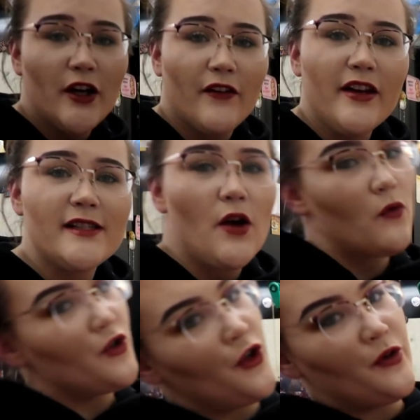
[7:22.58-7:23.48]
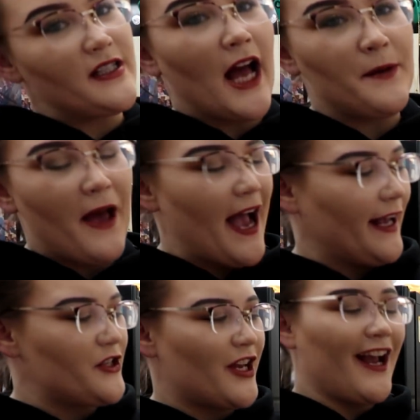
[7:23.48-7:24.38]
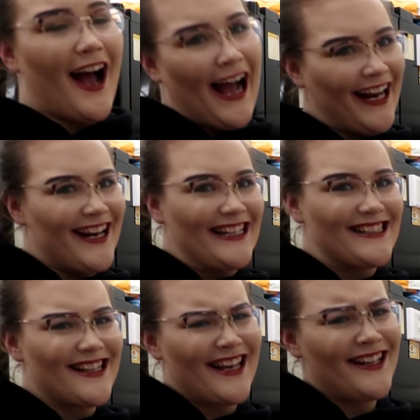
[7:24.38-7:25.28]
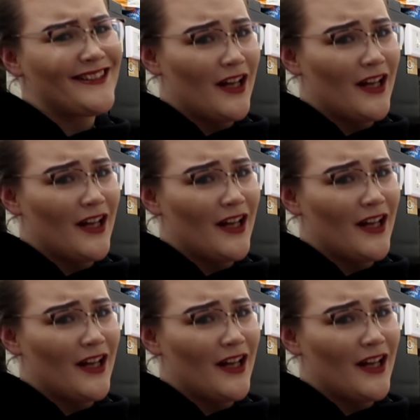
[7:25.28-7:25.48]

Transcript: and look at this new design packaging hi nestle